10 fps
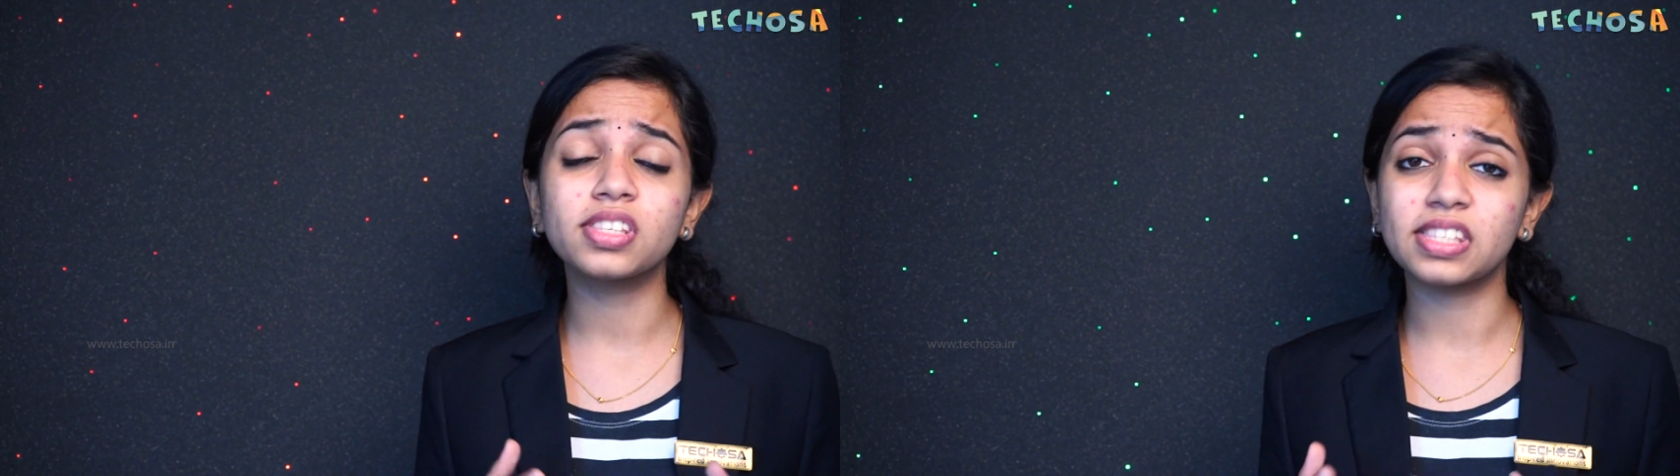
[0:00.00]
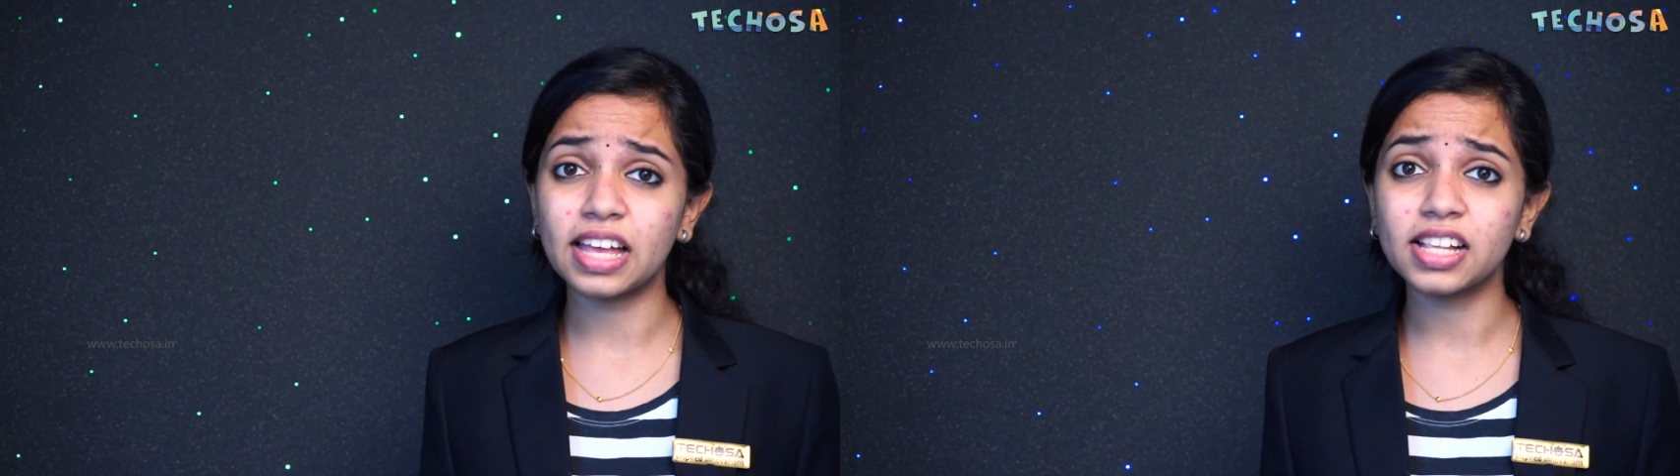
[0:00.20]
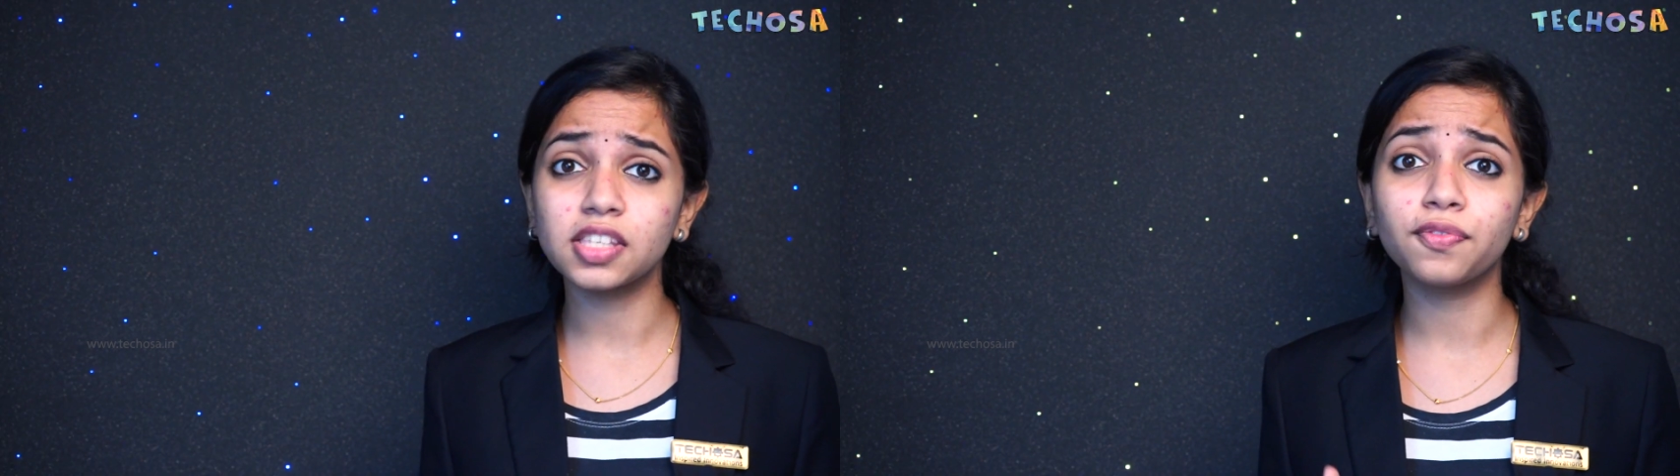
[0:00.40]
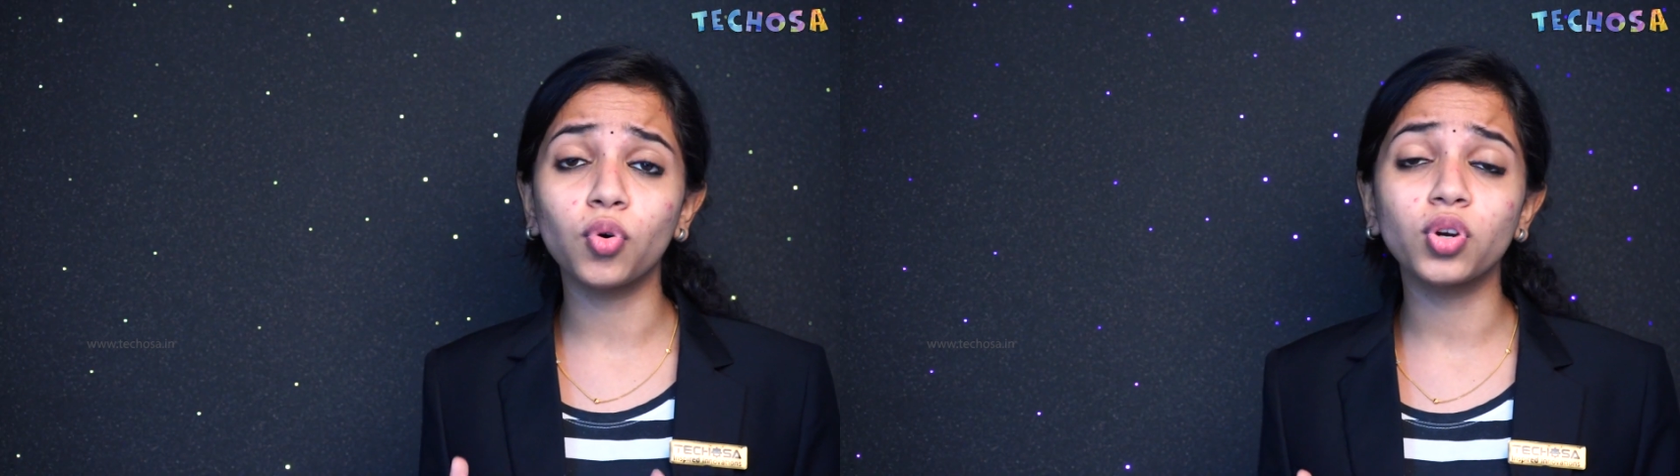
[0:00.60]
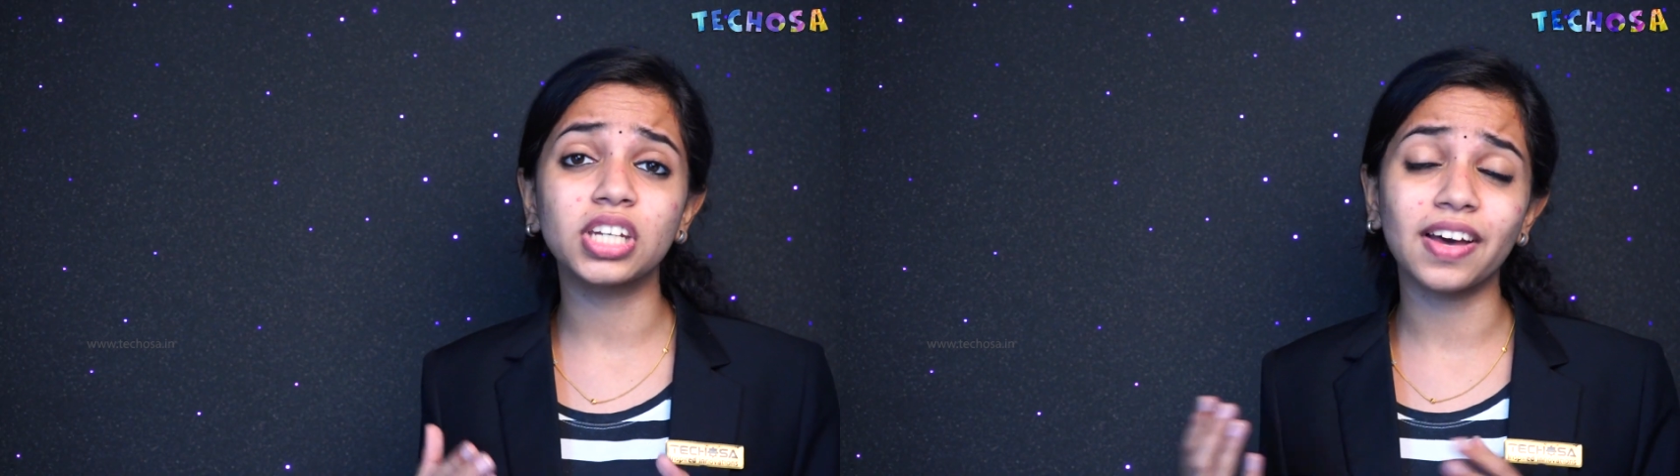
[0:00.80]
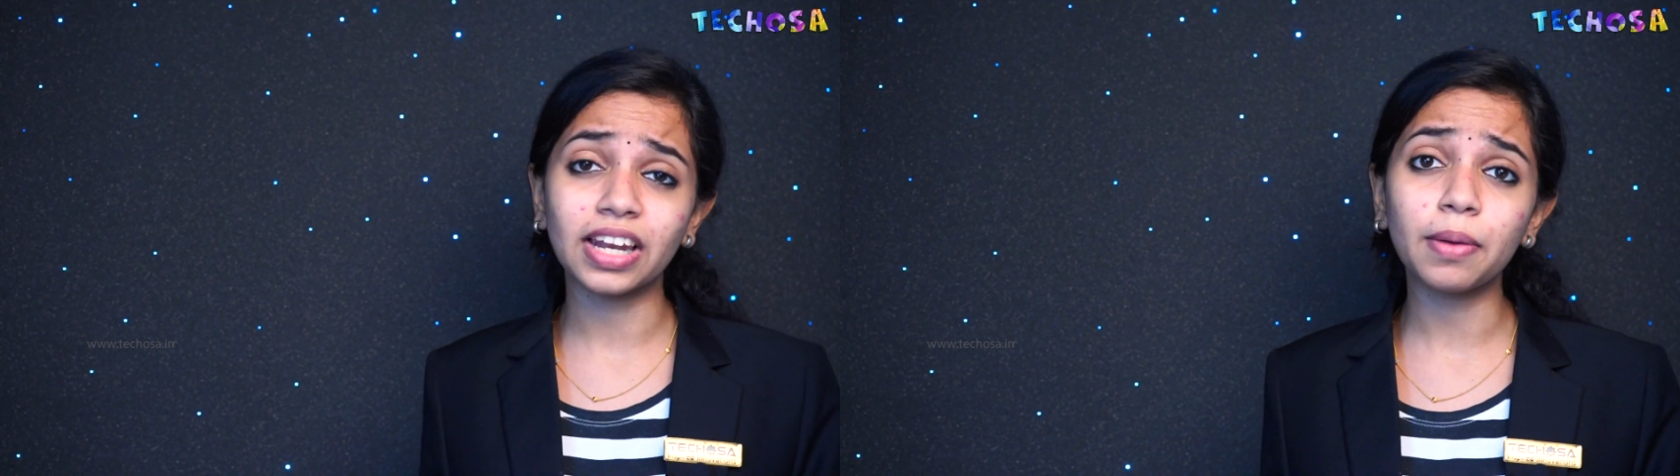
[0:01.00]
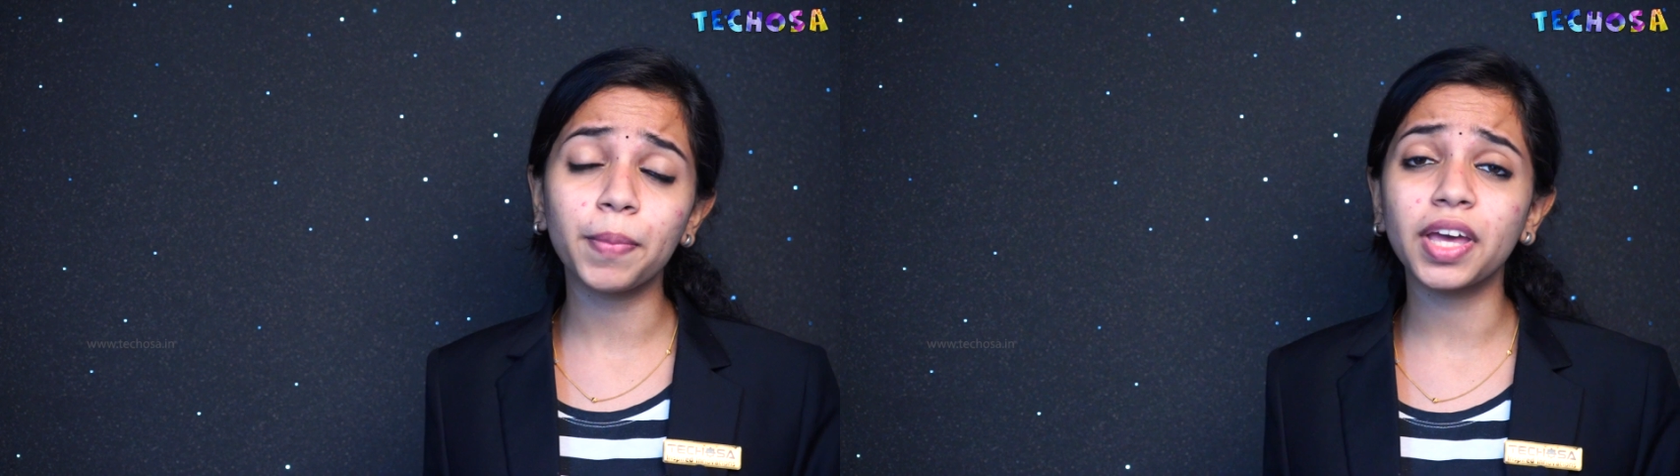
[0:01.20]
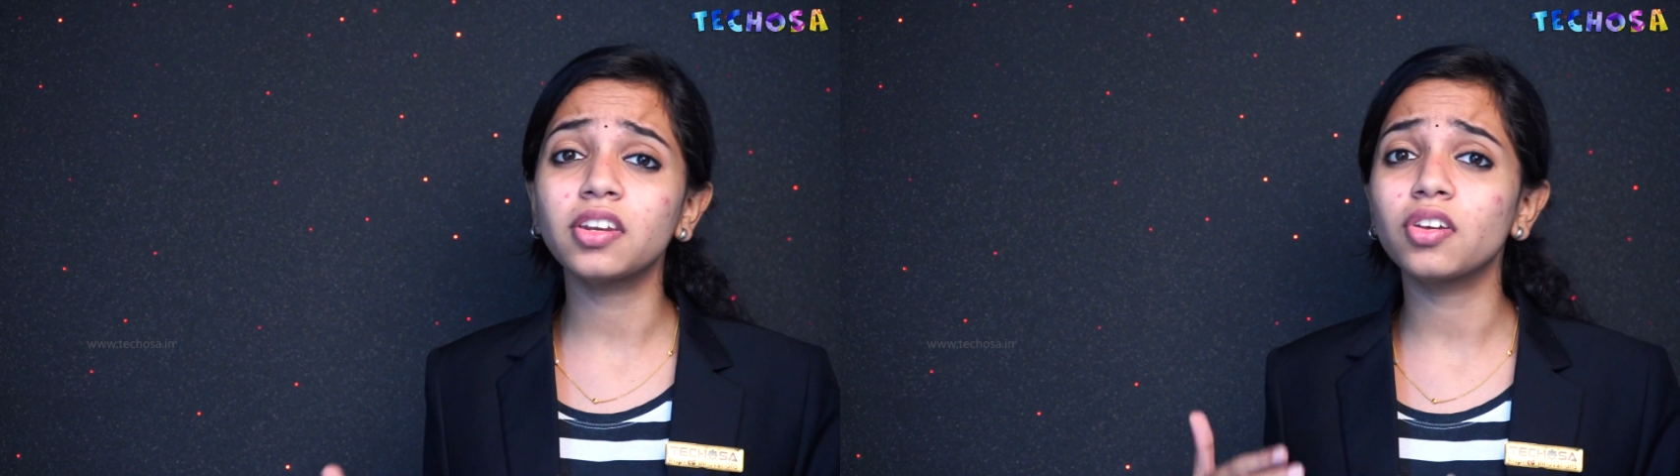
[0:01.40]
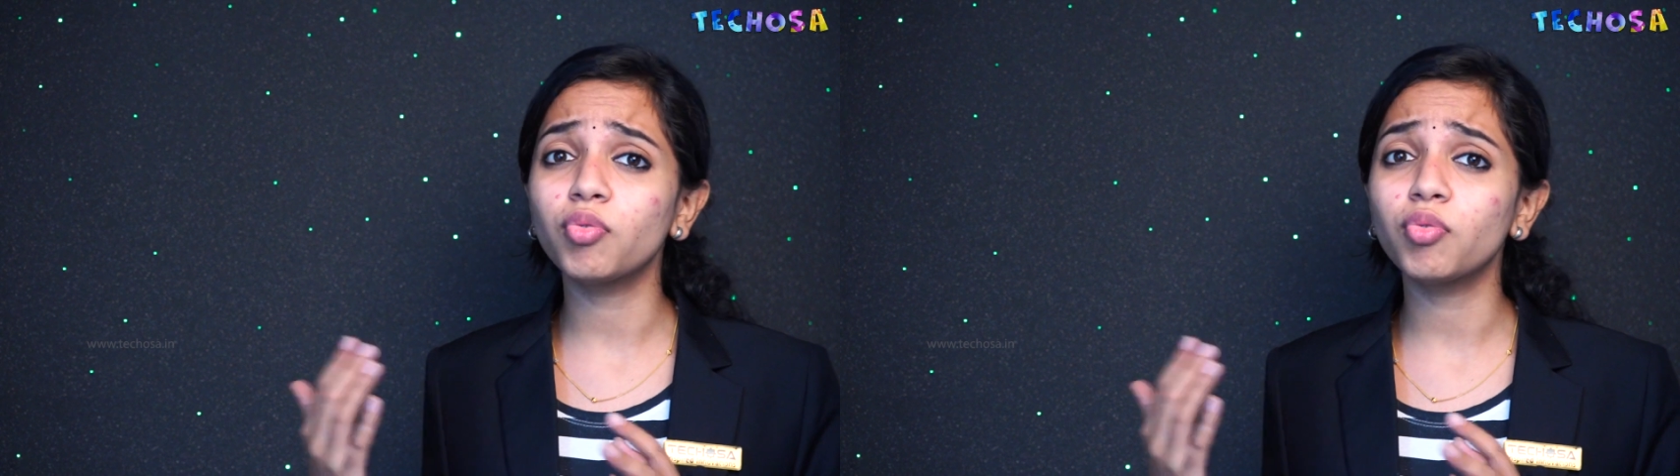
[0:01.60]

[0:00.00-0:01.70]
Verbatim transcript: cells for development,